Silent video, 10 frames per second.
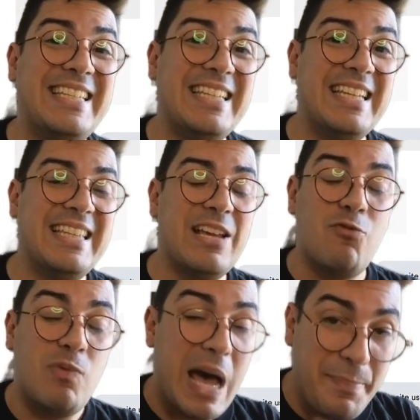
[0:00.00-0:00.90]
the
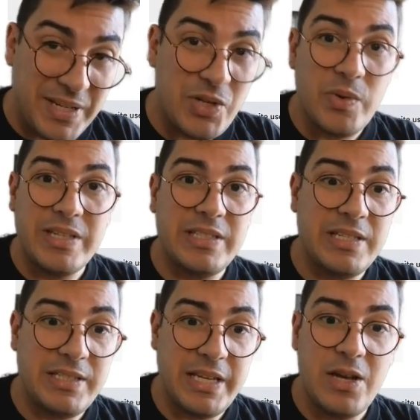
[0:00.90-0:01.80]
wrapped
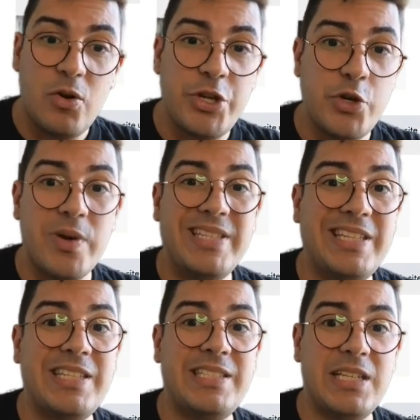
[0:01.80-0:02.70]
USDC or
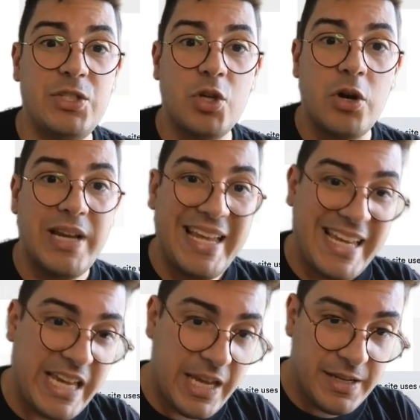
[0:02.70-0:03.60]

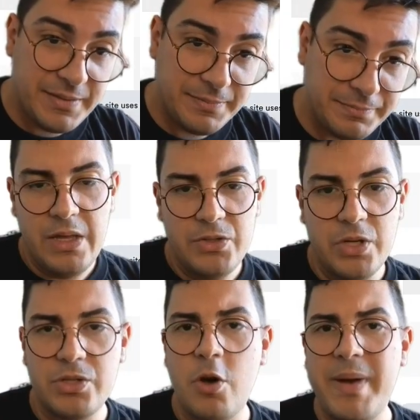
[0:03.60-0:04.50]
USDC.E. So
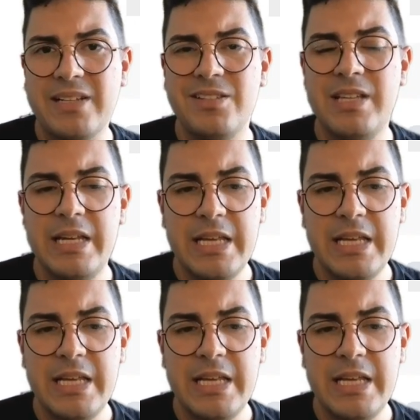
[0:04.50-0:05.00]
let's go back to sending